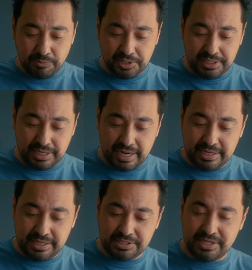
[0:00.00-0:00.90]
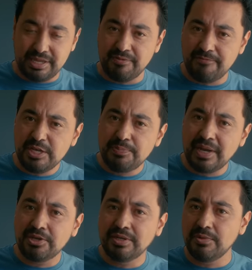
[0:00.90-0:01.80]
I really like is like the
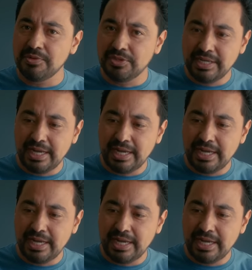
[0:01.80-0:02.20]
feedback you get with the